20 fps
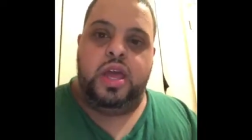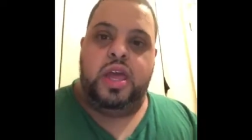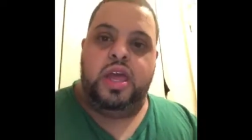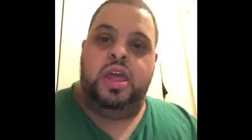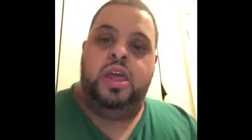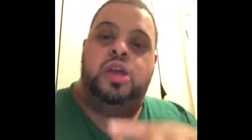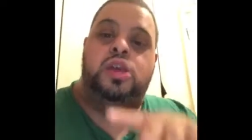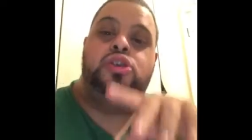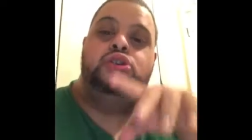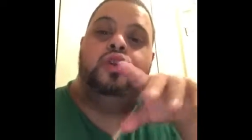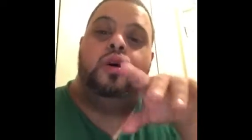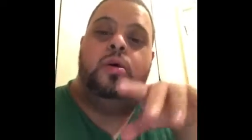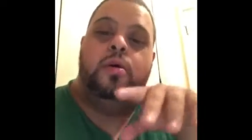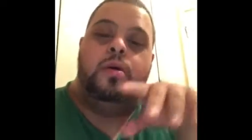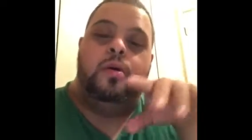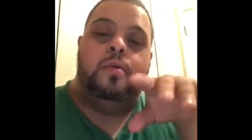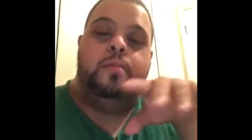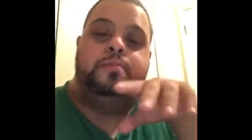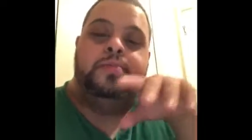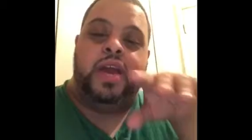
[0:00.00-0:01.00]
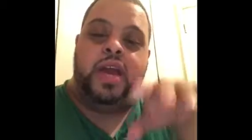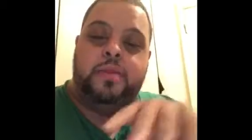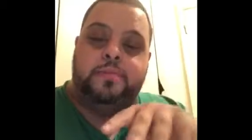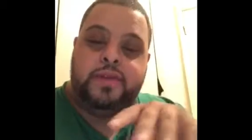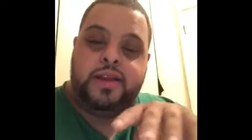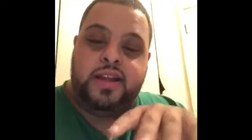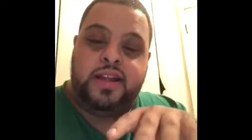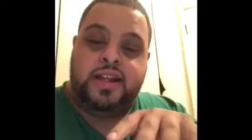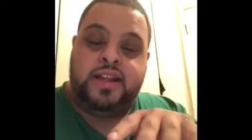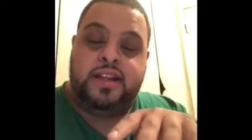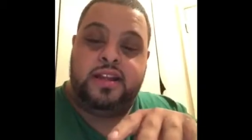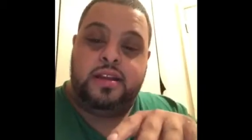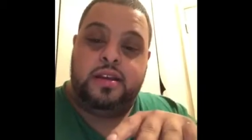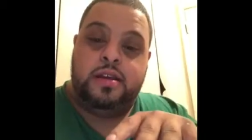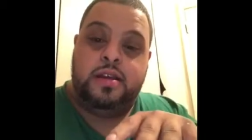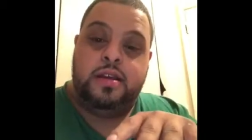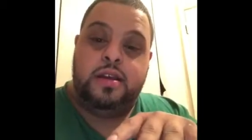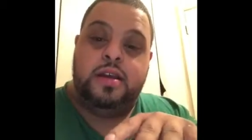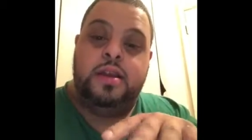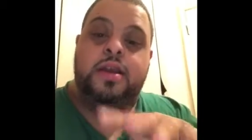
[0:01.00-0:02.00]
And your babies,
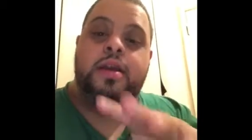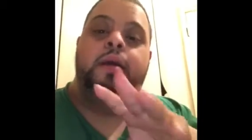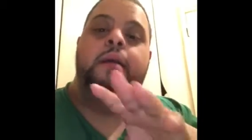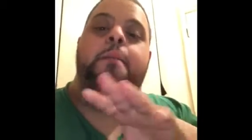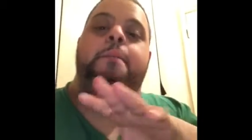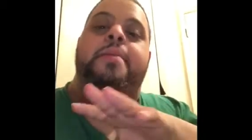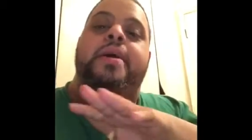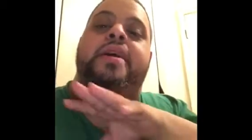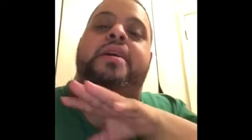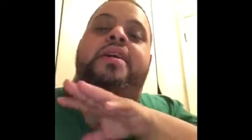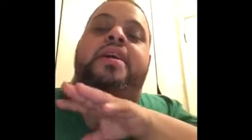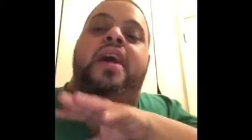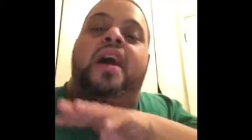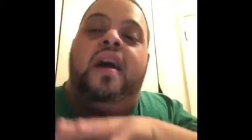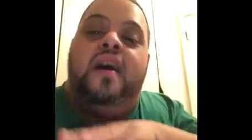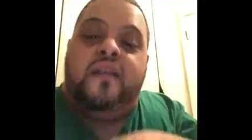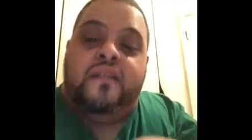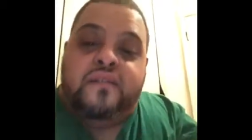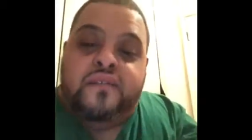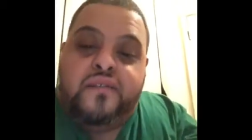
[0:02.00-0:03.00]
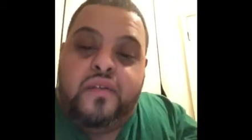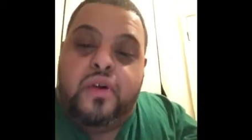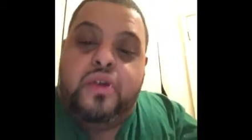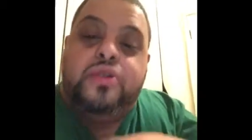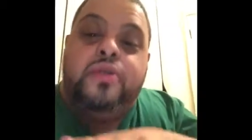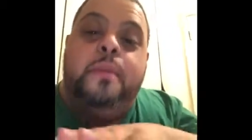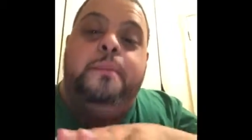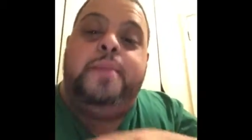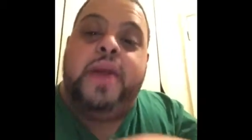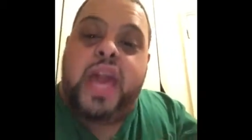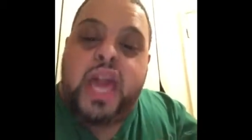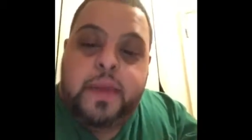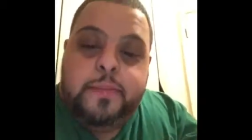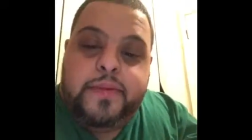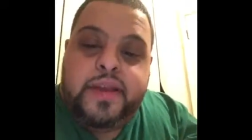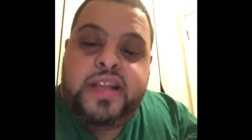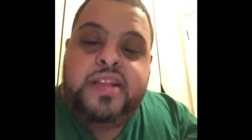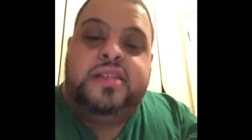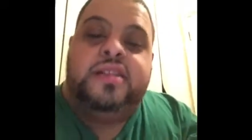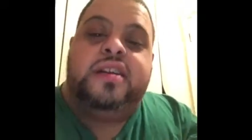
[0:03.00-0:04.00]
be careful your
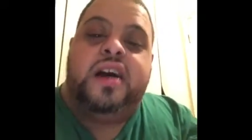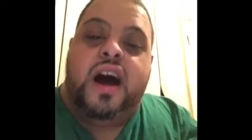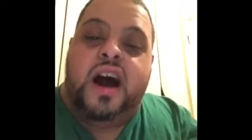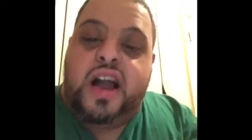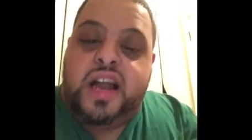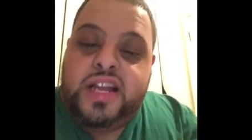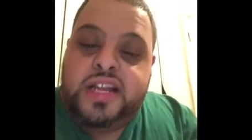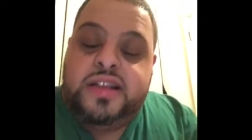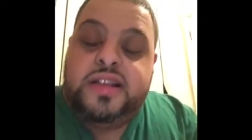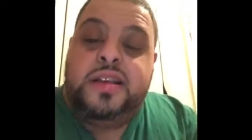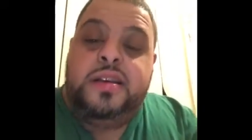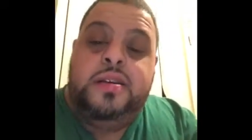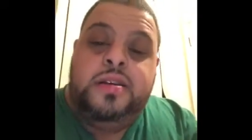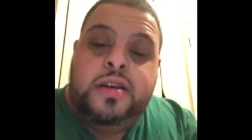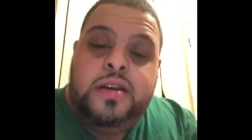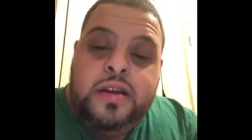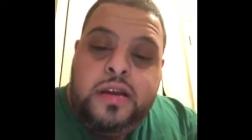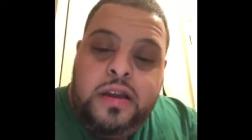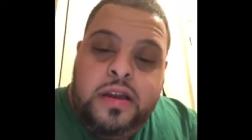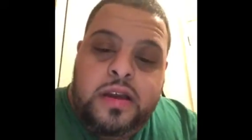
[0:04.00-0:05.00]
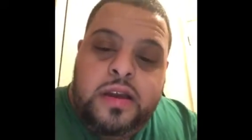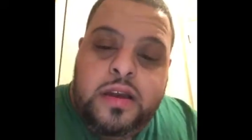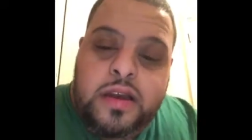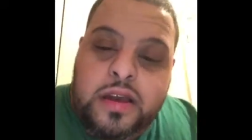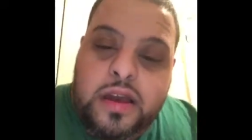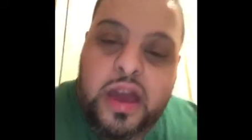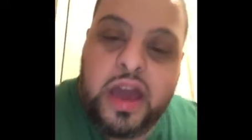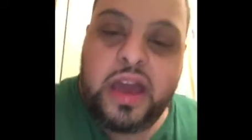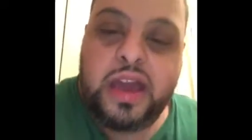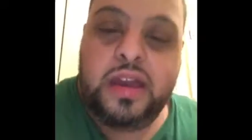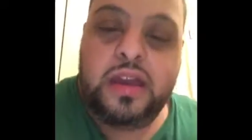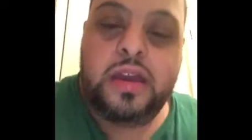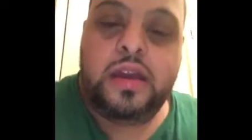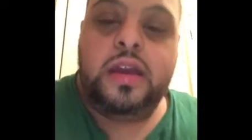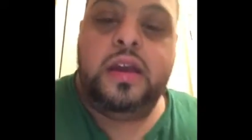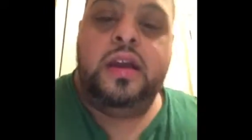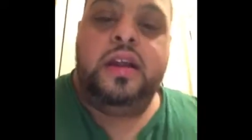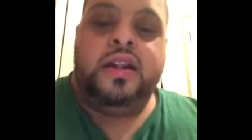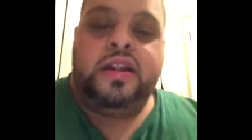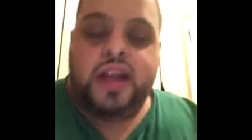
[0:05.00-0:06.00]
babies, guys. Okay?
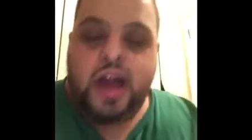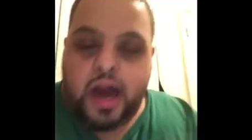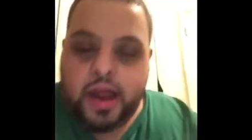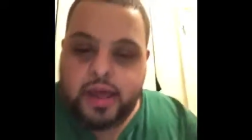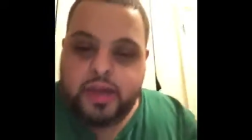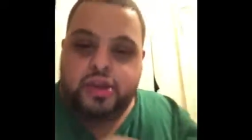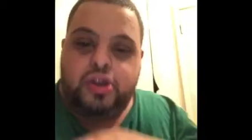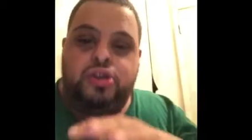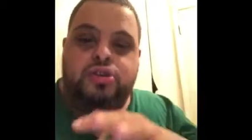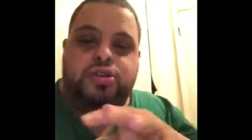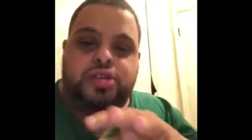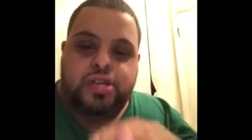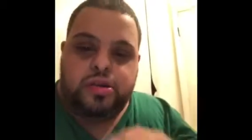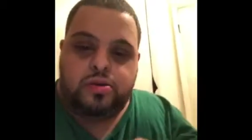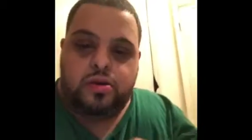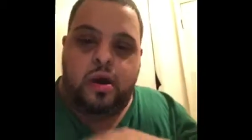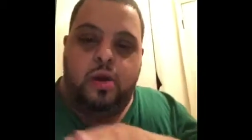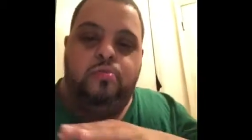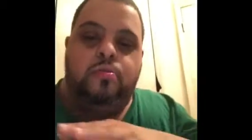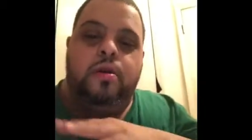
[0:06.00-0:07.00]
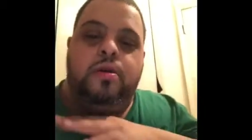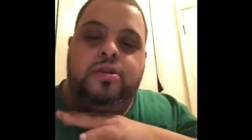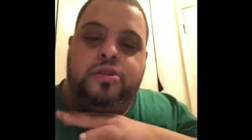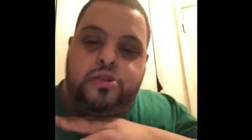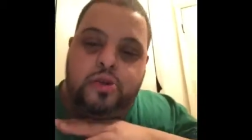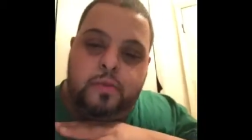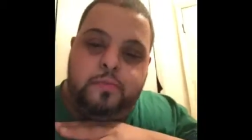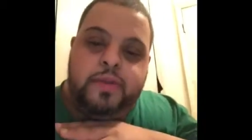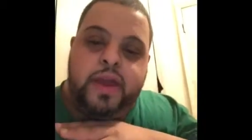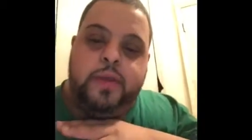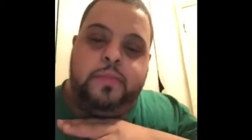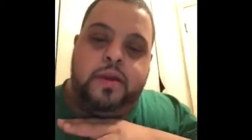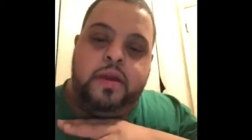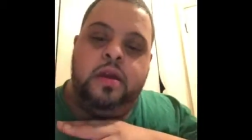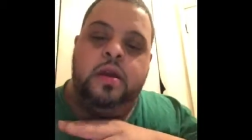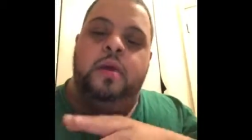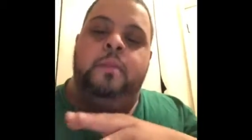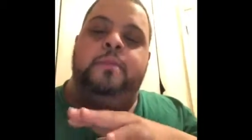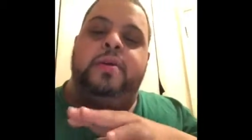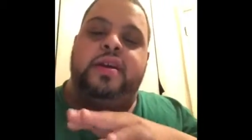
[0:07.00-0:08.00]
Sada, you too. I want your
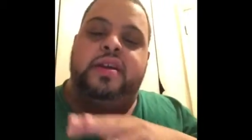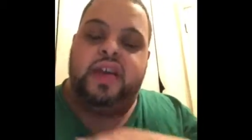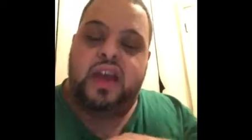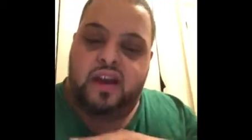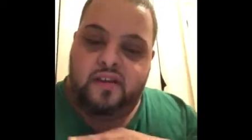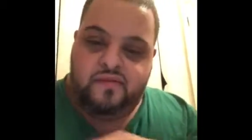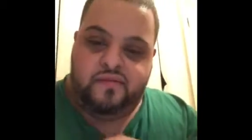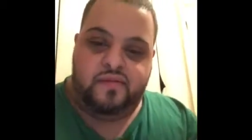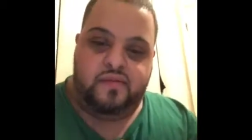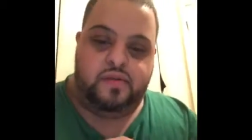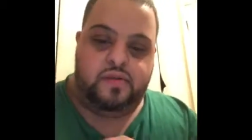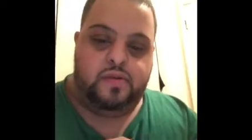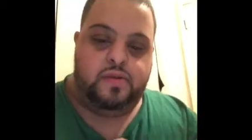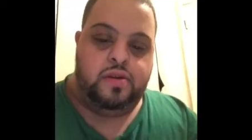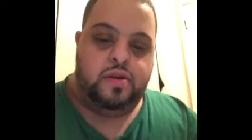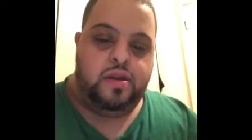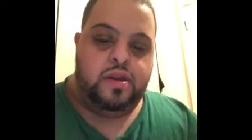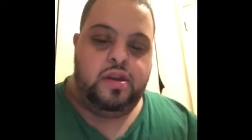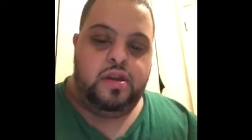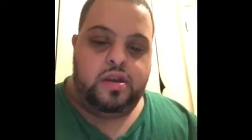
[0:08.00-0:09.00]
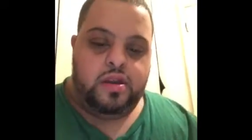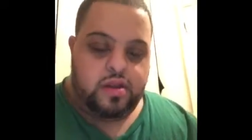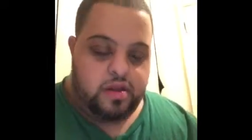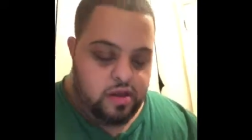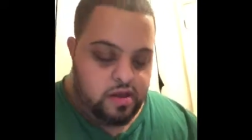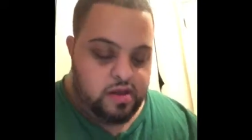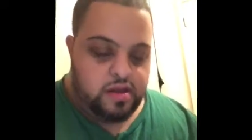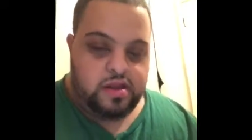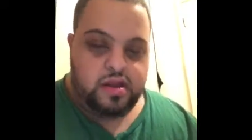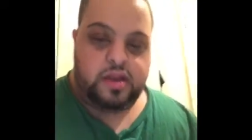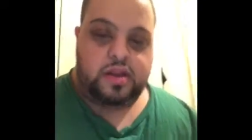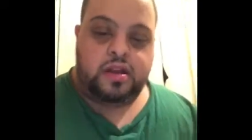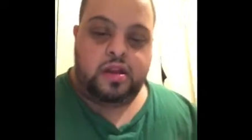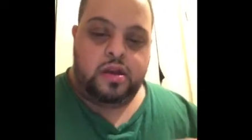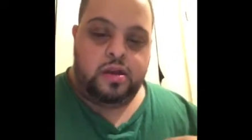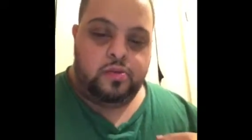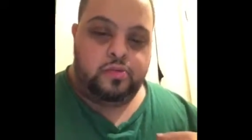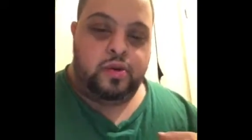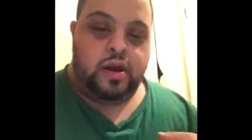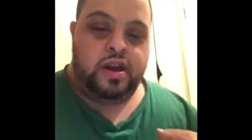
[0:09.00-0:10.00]
baby, be careful. Look,
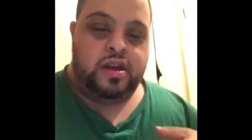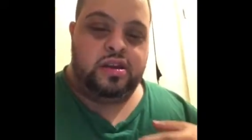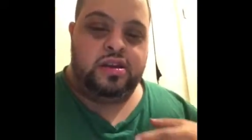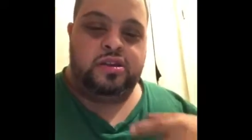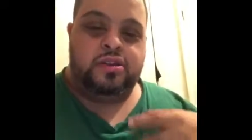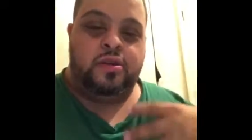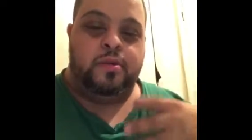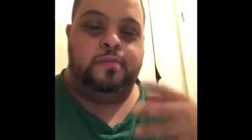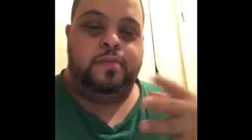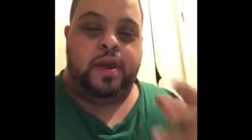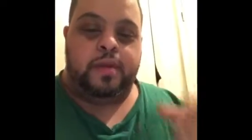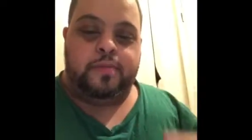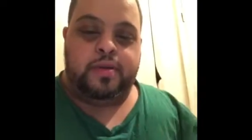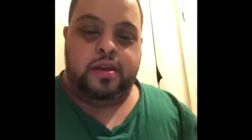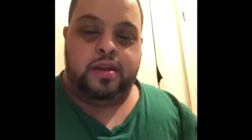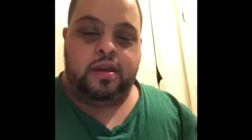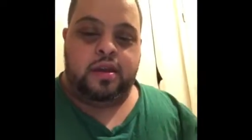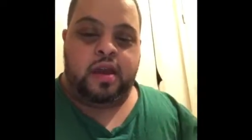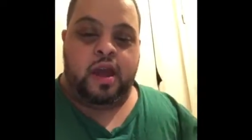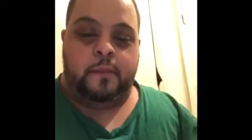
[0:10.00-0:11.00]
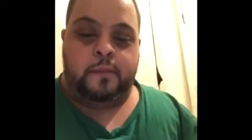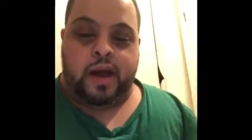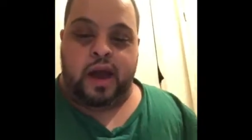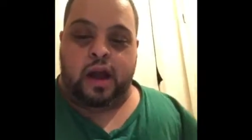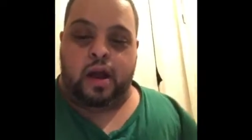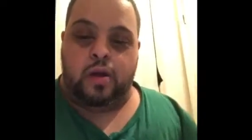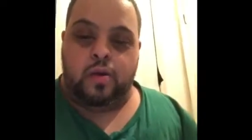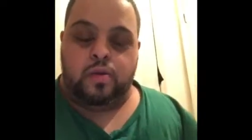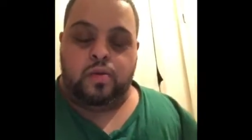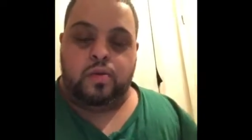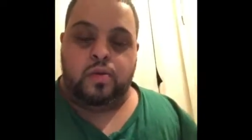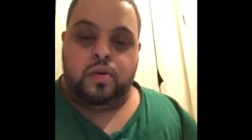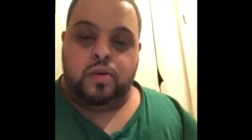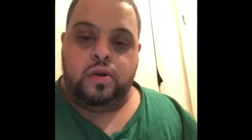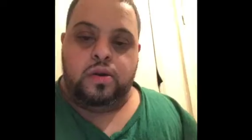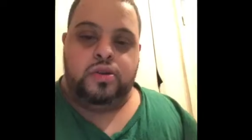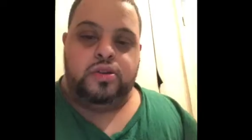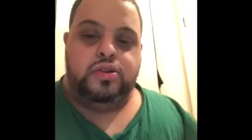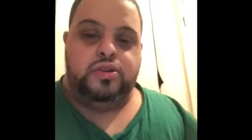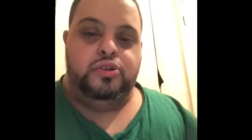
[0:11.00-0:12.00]
why your baby come out,
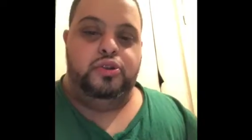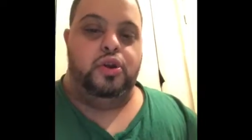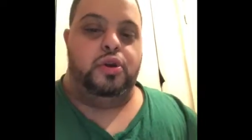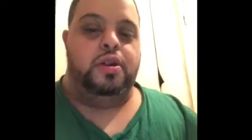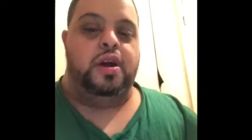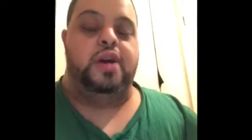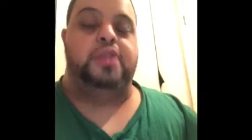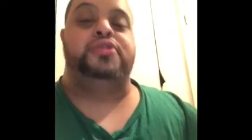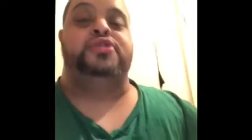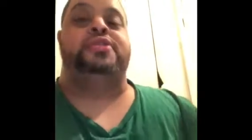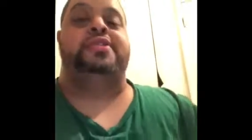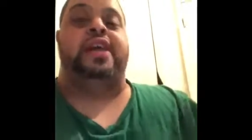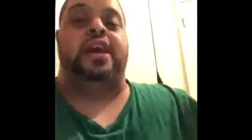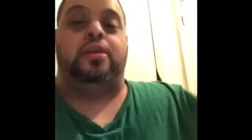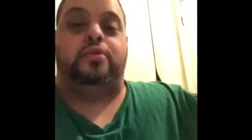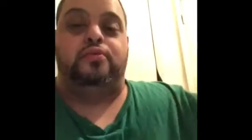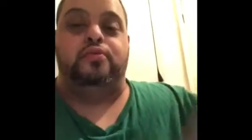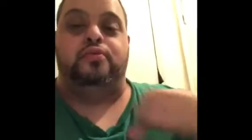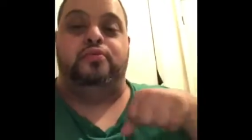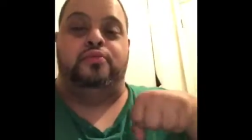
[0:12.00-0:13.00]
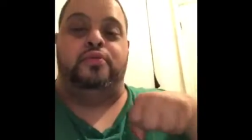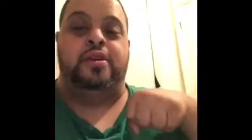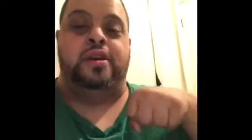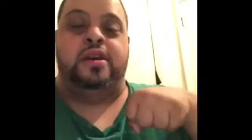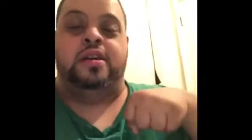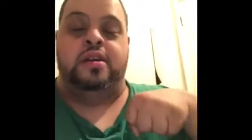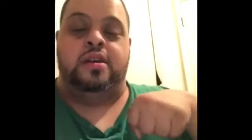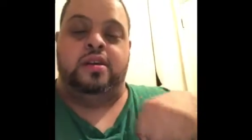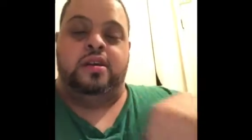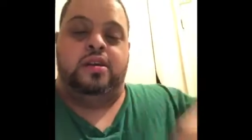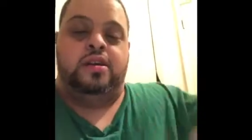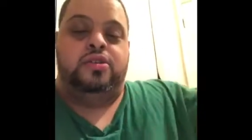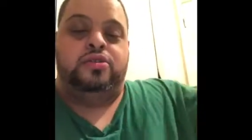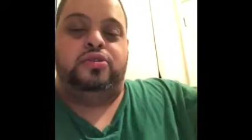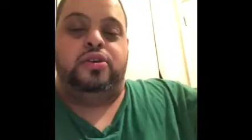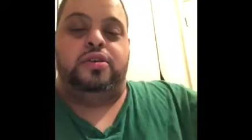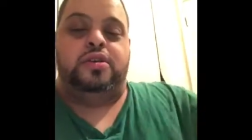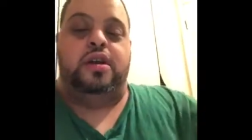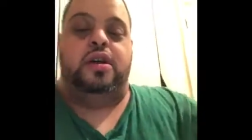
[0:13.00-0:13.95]
do not take with, do